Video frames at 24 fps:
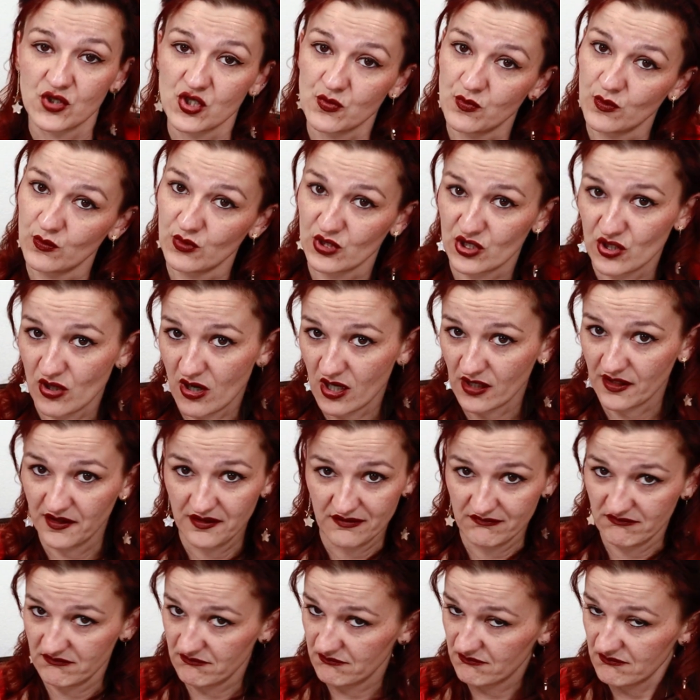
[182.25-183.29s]
which we will talk
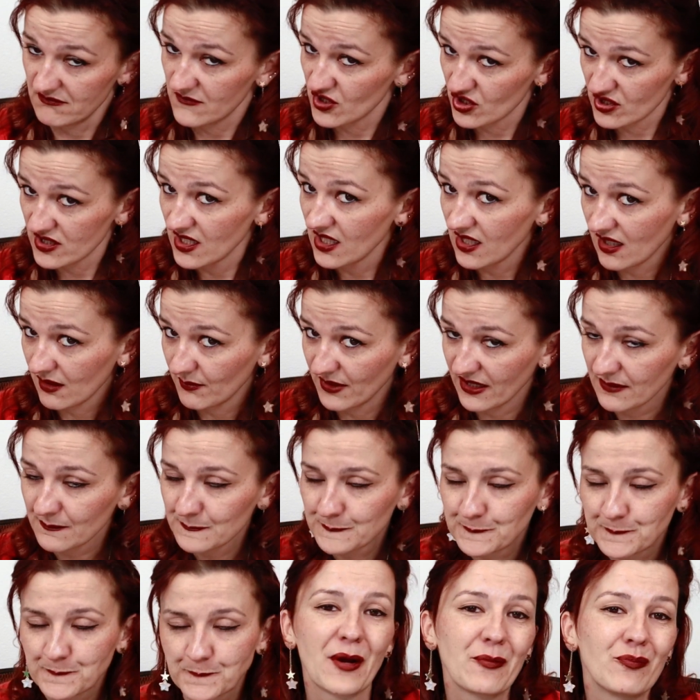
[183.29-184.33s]
in just a little bit,
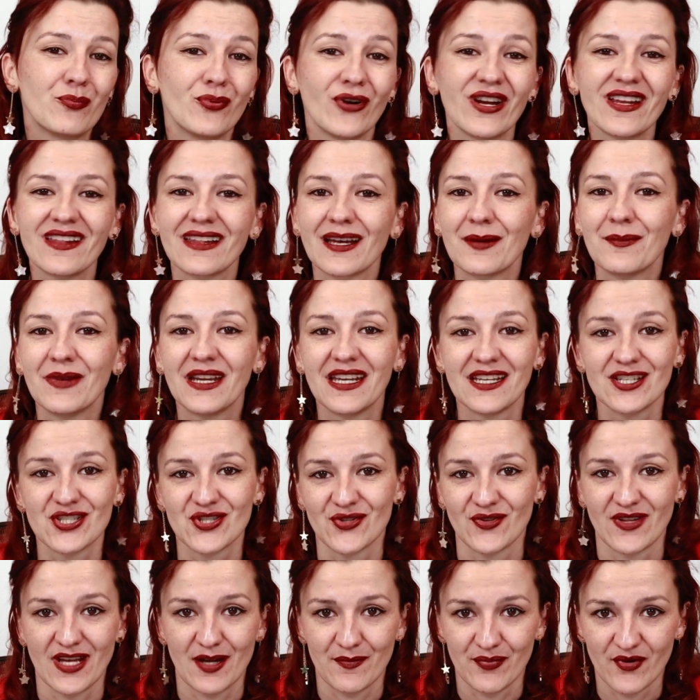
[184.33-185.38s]
but bring them
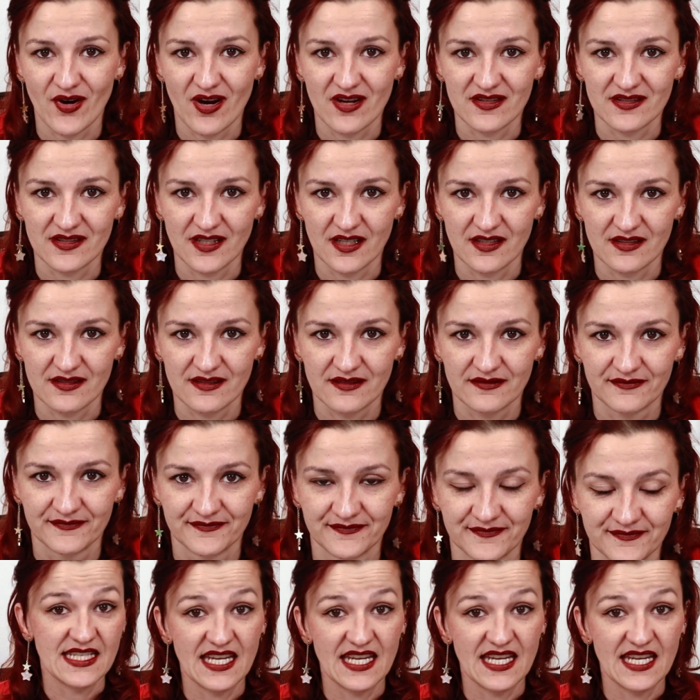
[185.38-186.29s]
into that process.